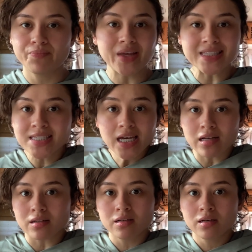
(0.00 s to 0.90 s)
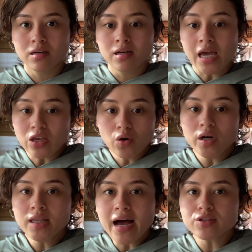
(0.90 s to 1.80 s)
That's it. And you're
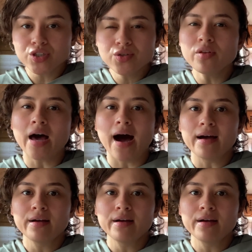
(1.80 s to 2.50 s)
allowed to do that.